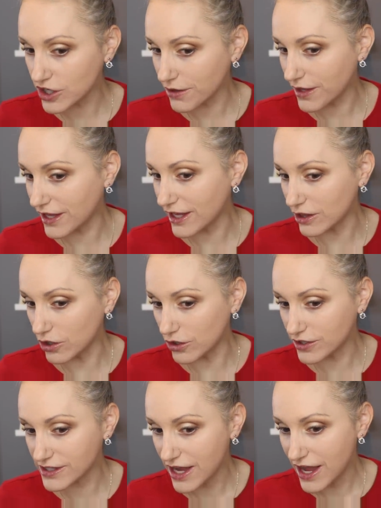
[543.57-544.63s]
I think it
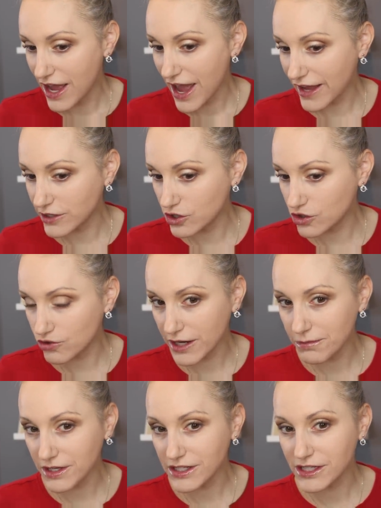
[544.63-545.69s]
looks
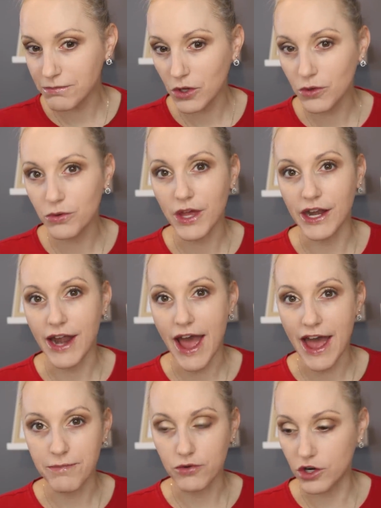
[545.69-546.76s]
extremely smooth and
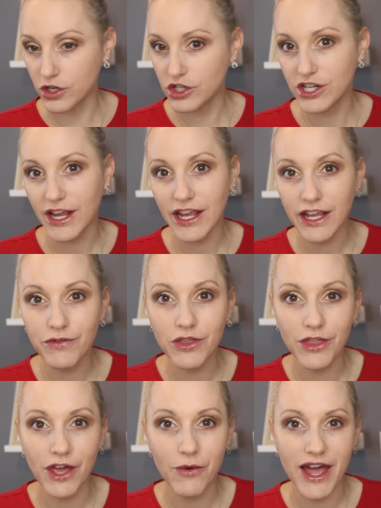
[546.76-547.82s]
airbrushed,
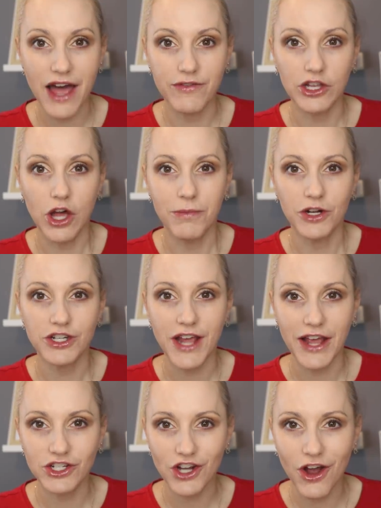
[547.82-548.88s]
even though I have a lot more
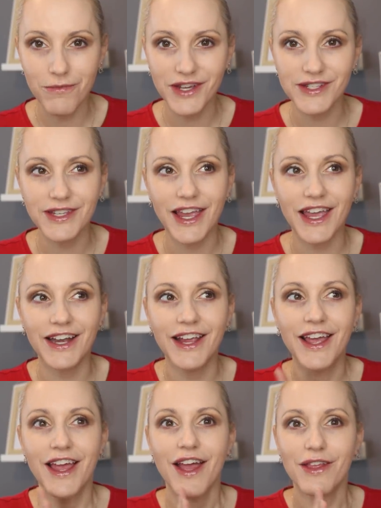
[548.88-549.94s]
texture on my skin
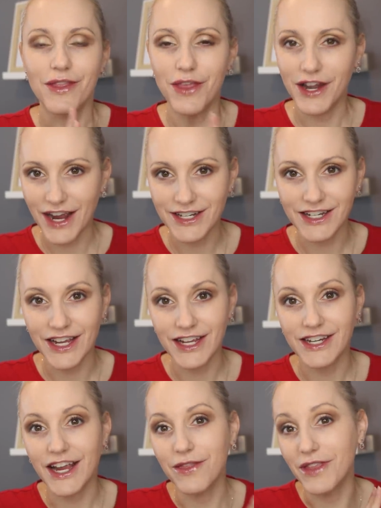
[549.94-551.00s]
than I
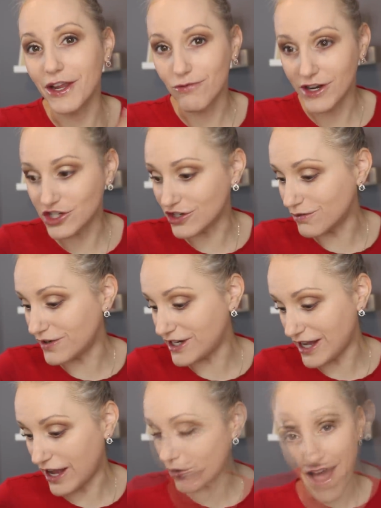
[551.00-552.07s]
did in the original
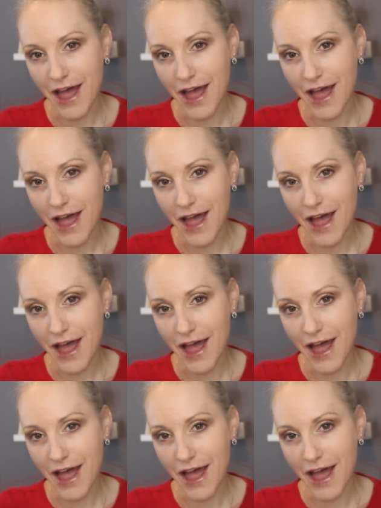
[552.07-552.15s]
video.